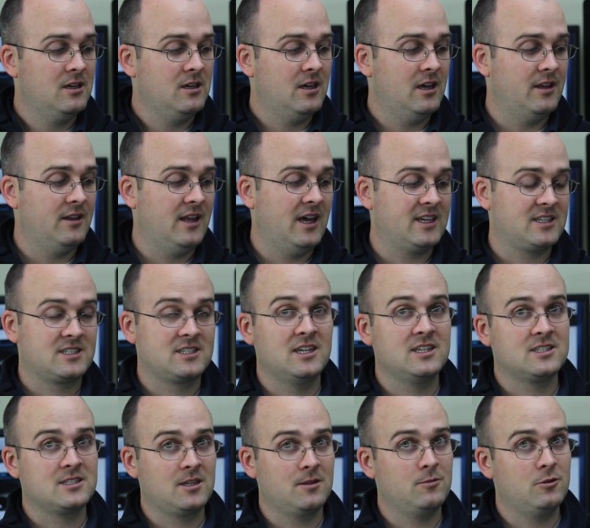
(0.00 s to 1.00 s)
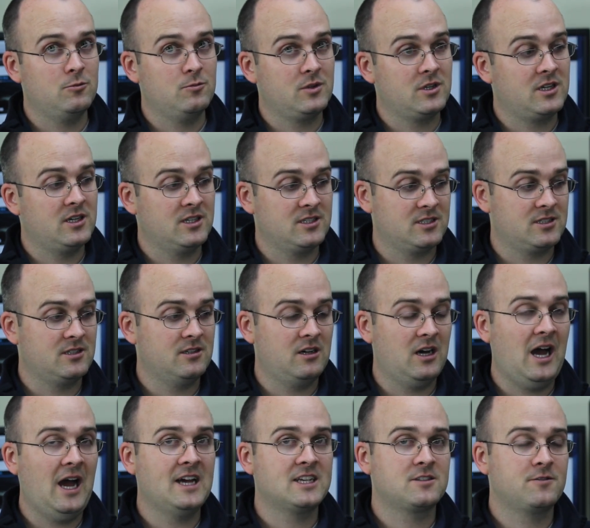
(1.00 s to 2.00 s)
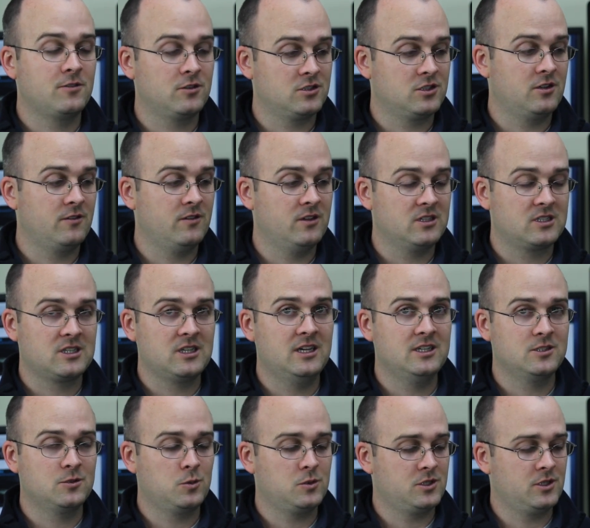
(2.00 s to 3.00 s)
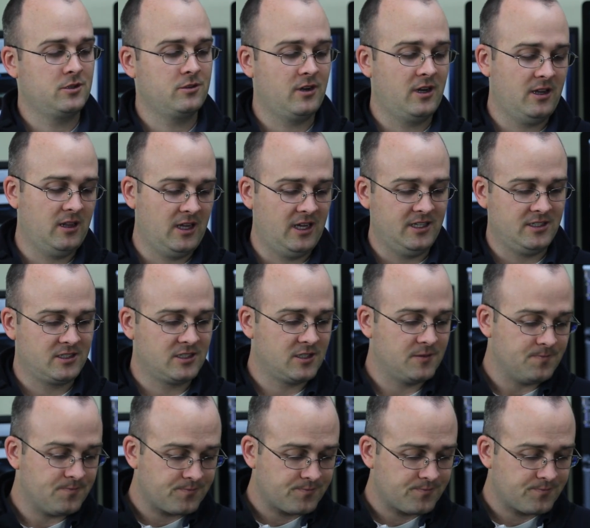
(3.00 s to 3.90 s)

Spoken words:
And that says something, because the last version of this lens was a great lens.